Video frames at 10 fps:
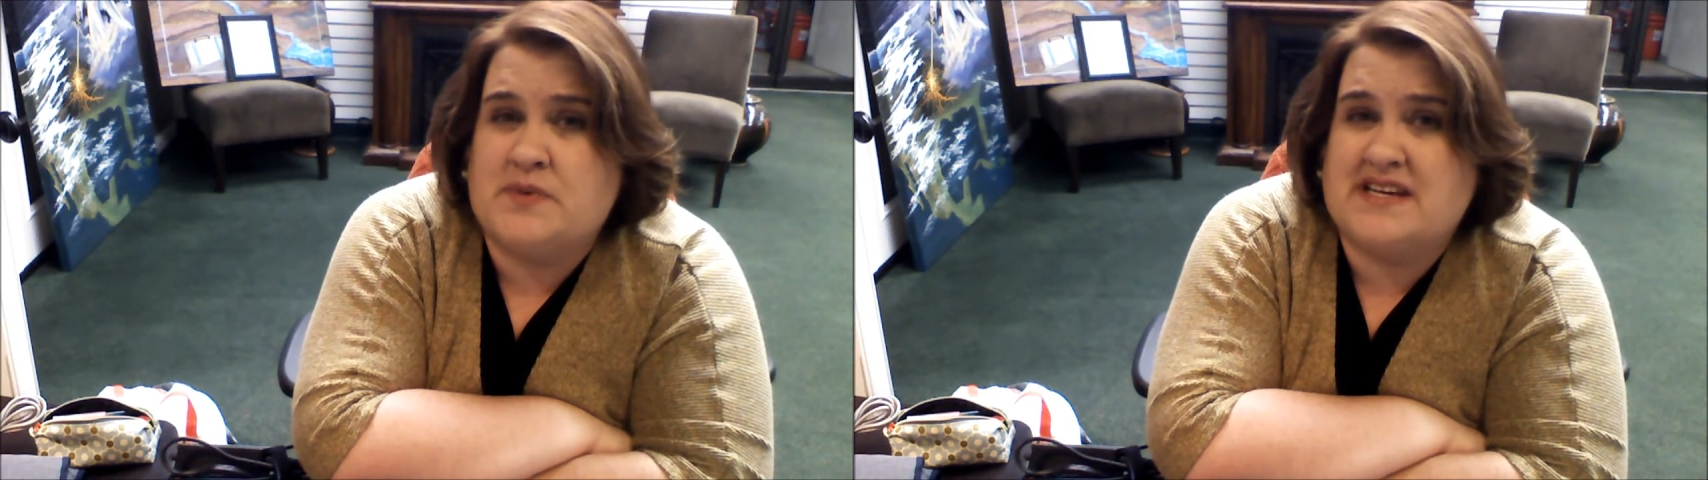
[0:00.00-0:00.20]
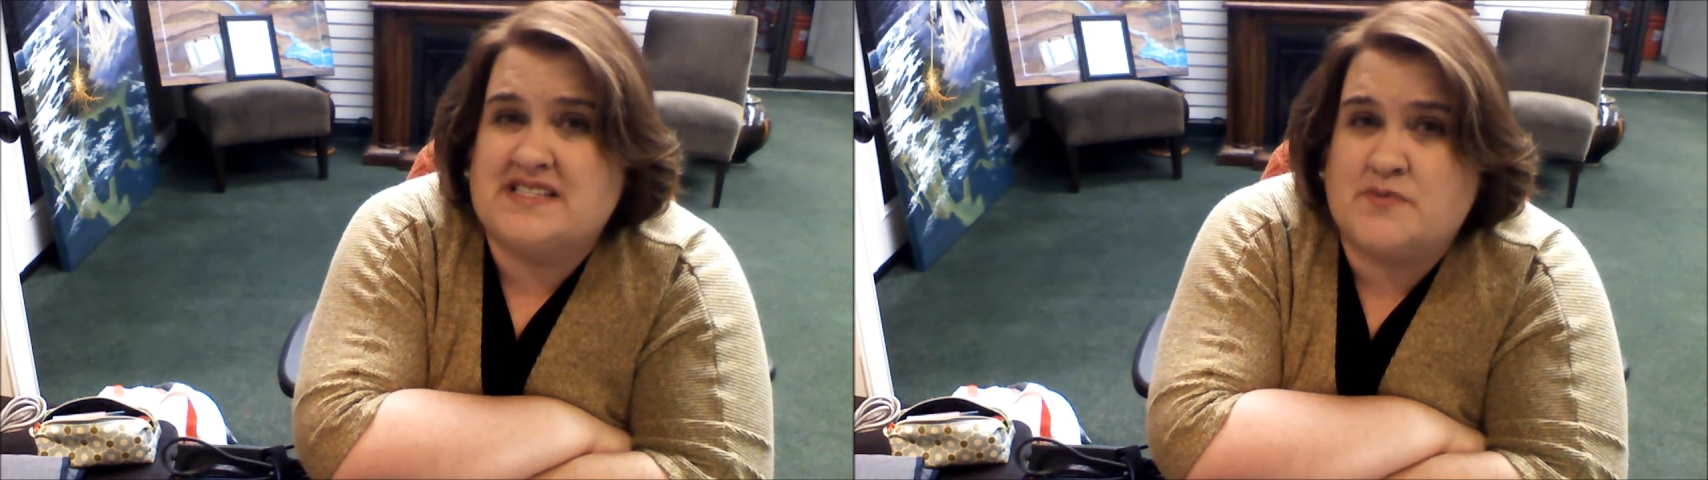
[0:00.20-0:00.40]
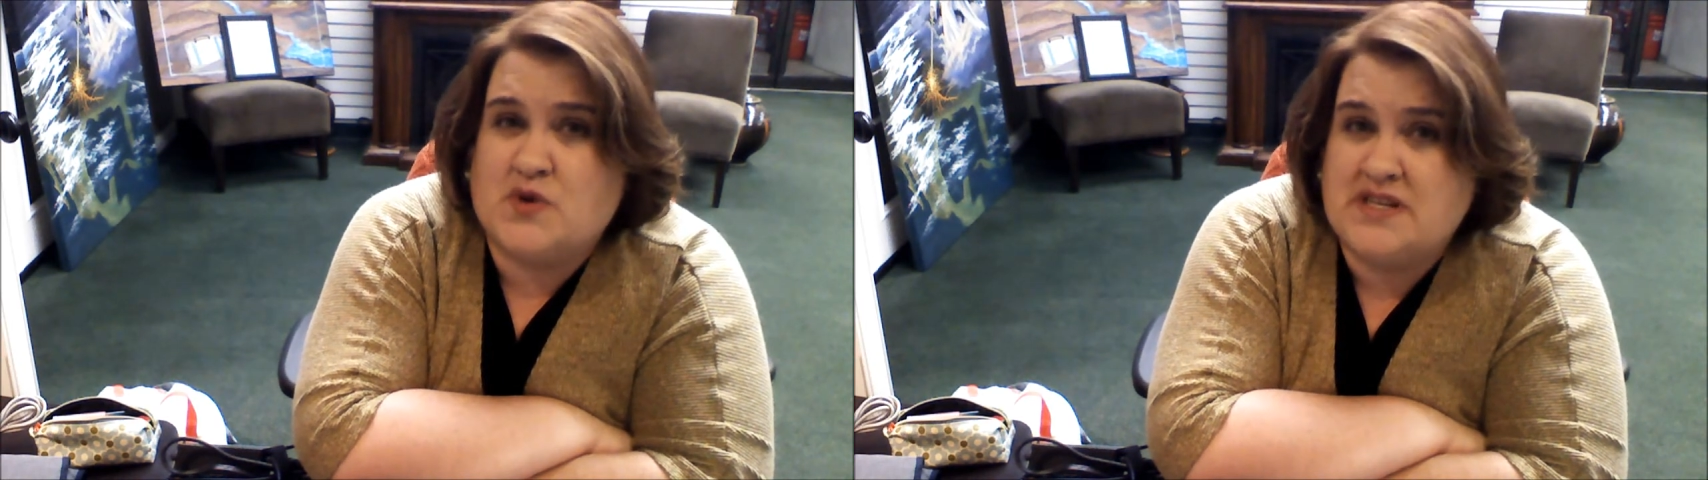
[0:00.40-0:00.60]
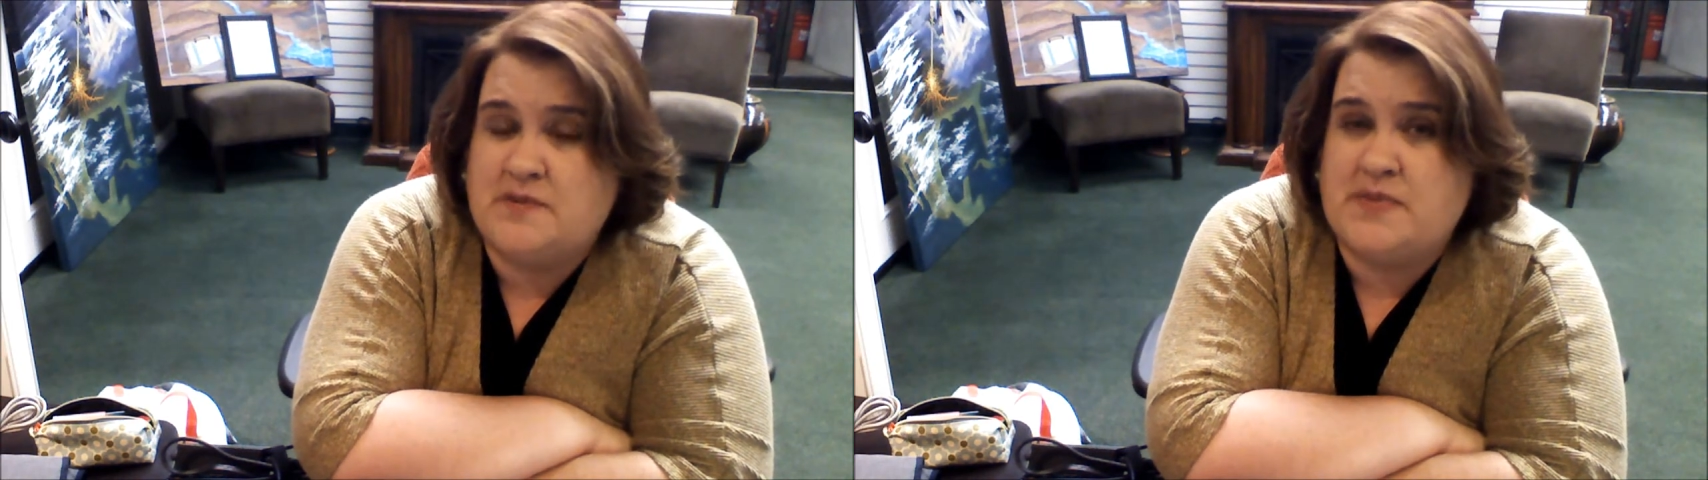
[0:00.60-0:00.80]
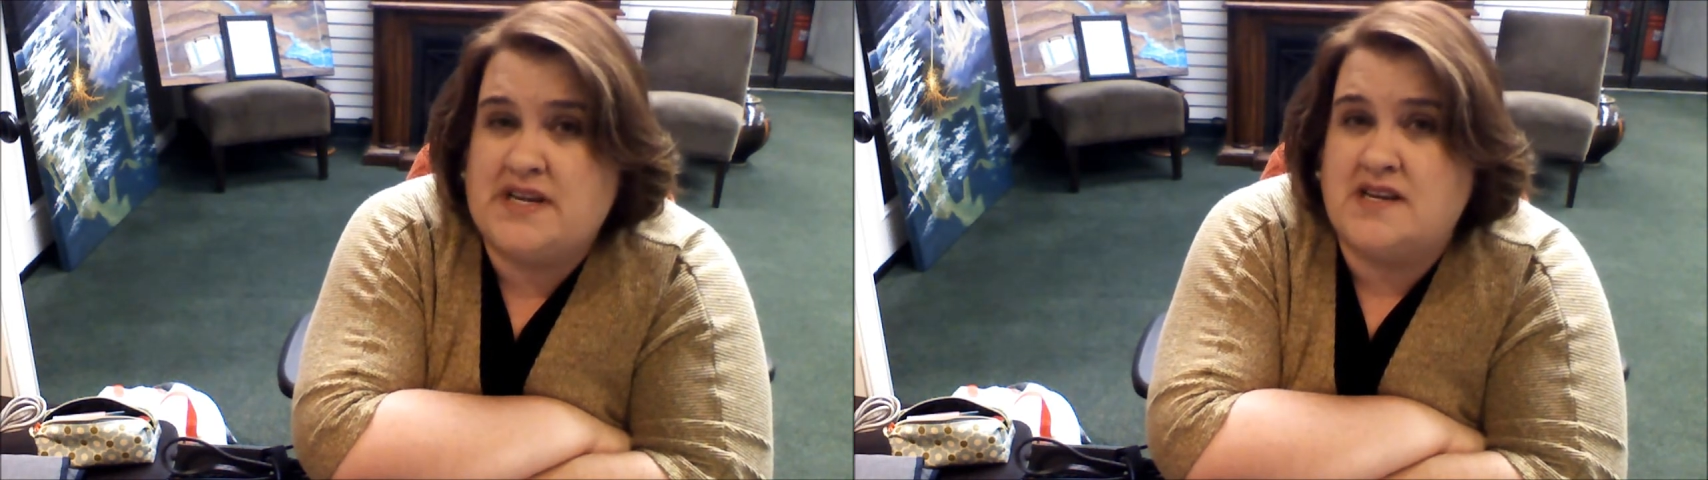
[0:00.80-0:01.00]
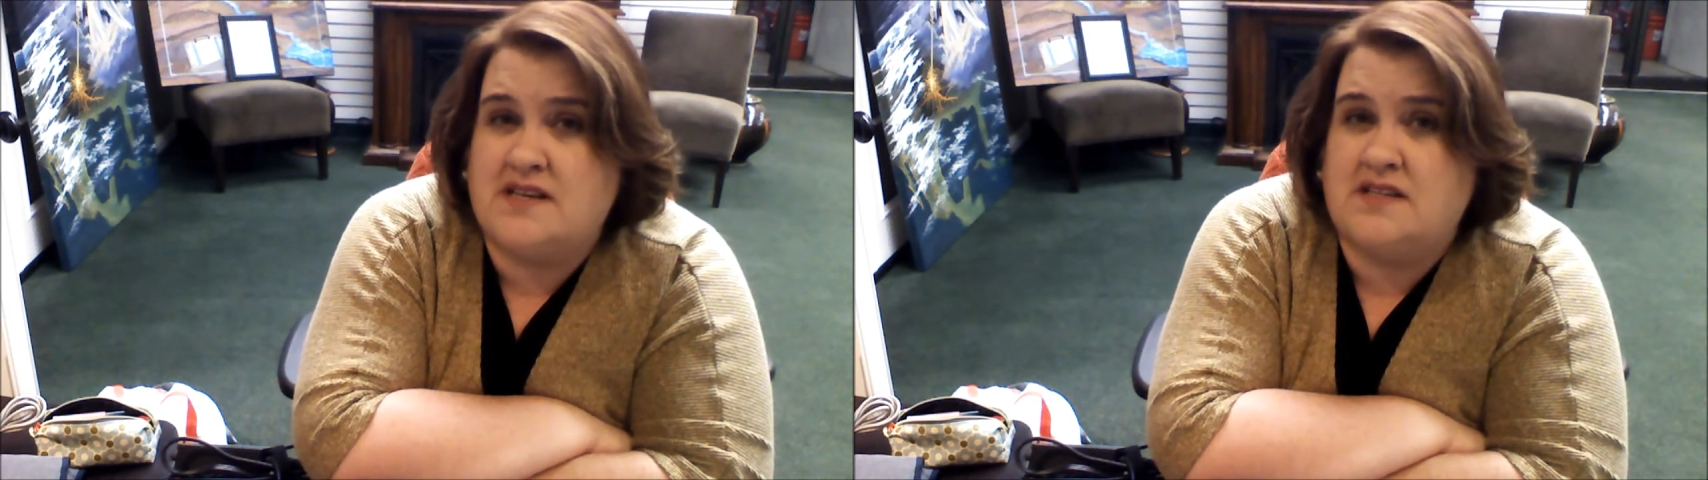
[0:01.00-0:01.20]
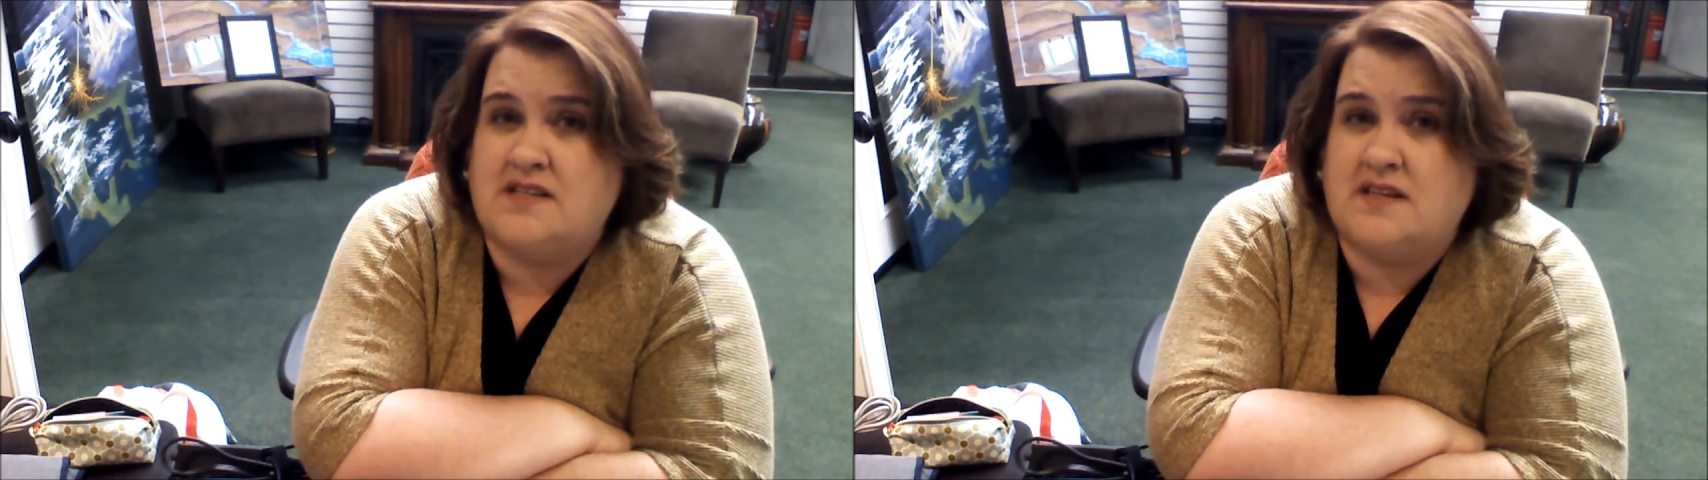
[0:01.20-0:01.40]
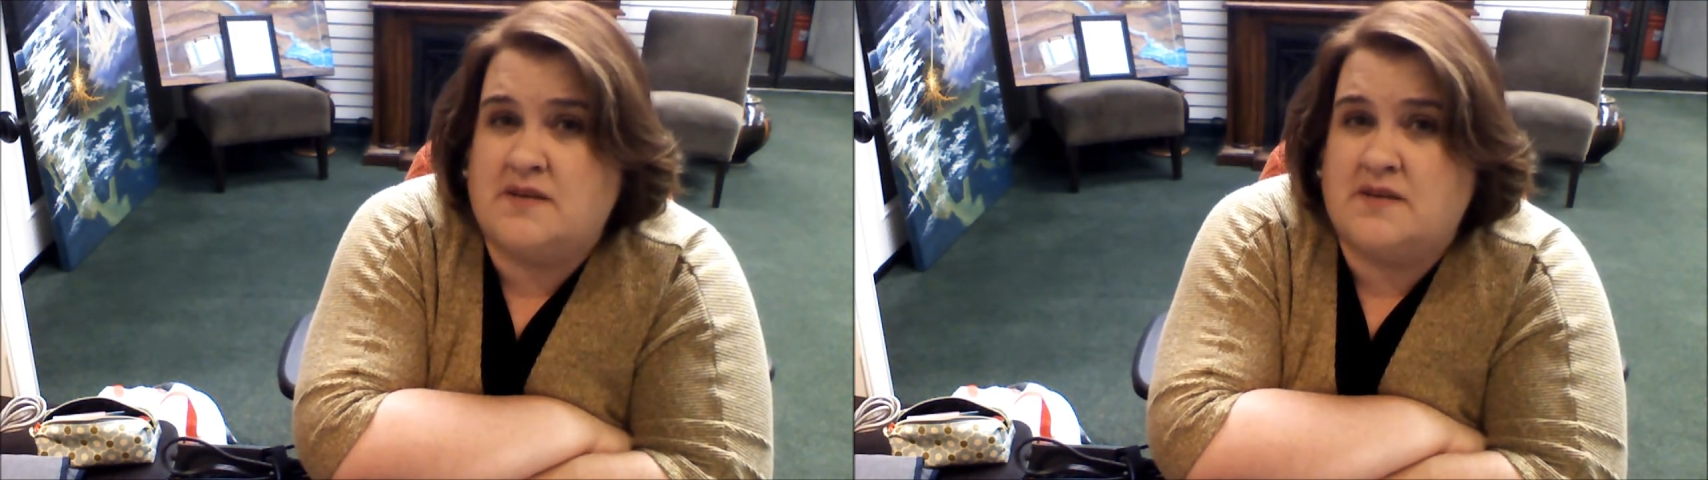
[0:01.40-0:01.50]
because I'm going to be